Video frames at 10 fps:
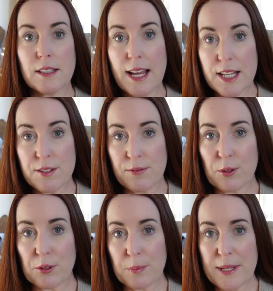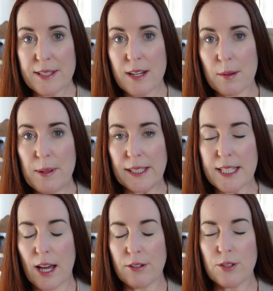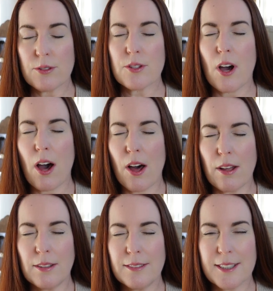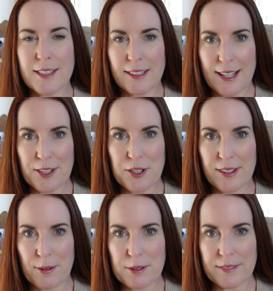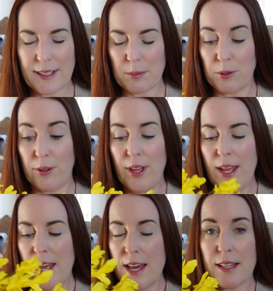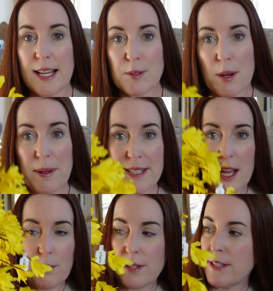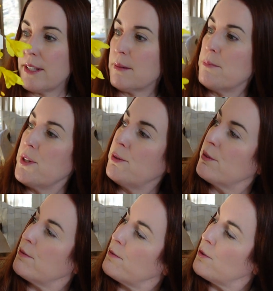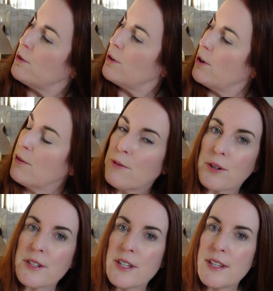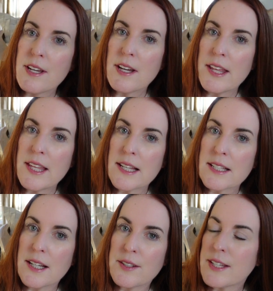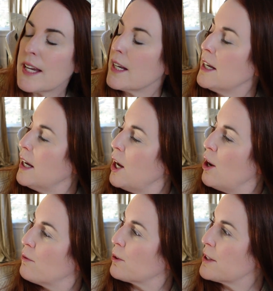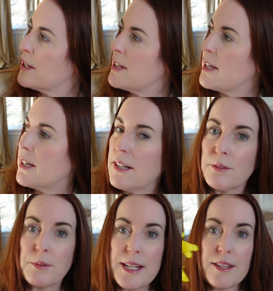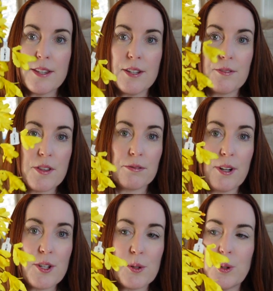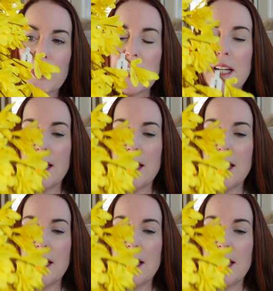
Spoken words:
last floral piece that I picked out, and you saw the selection that was available. The last one I picked out was this beautiful forsythia, I think that's how you say it, forsythia wreath for the front door.